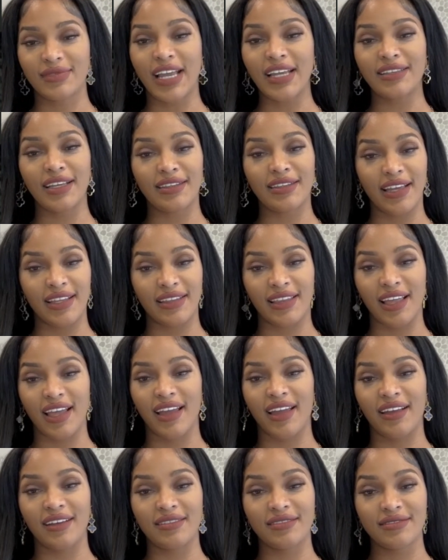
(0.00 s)
They did their
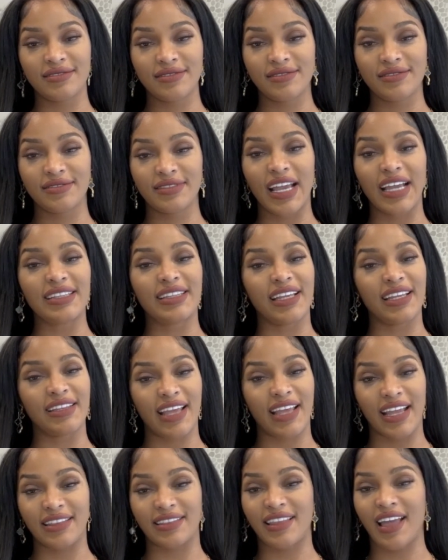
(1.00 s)
thing. They
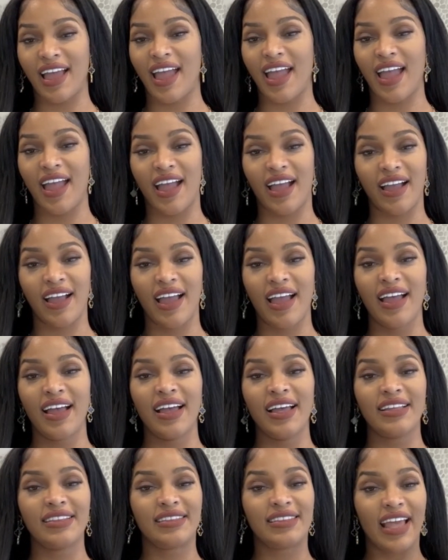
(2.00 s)
did their thing.
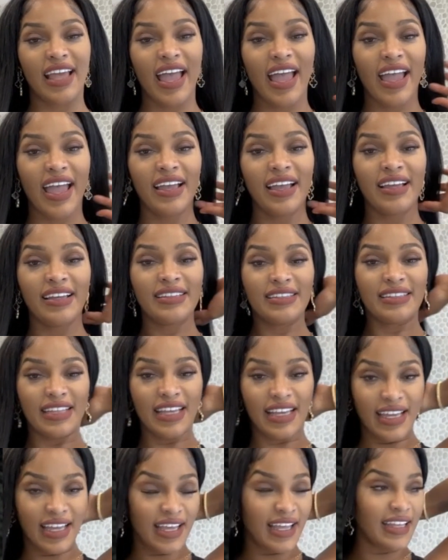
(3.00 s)
They
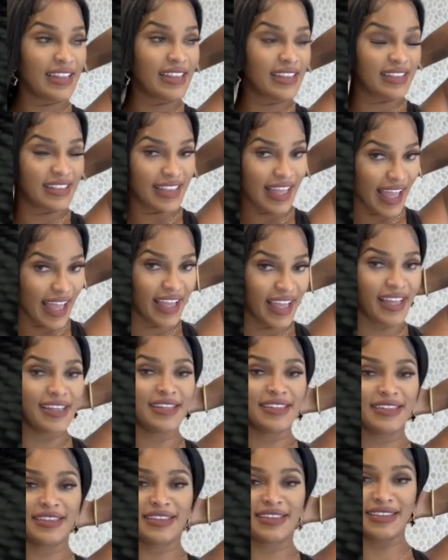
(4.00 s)
did
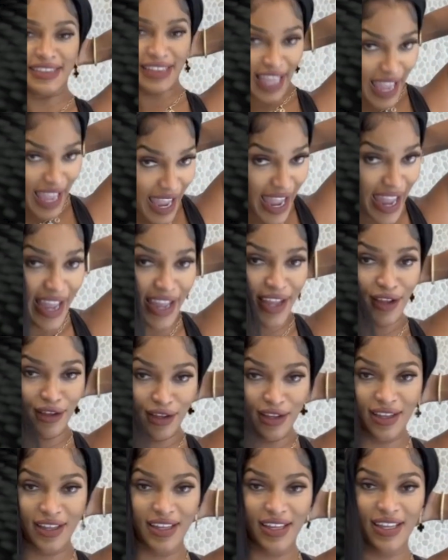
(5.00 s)
their
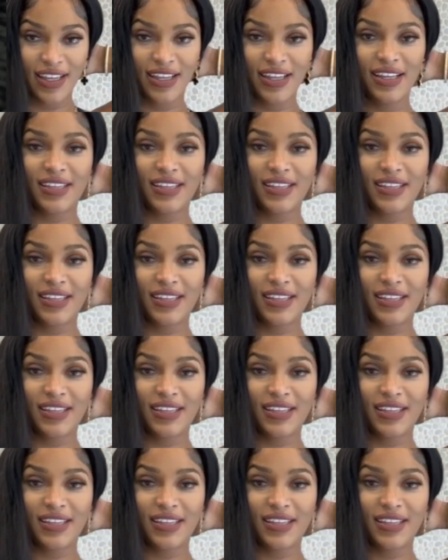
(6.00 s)
thing.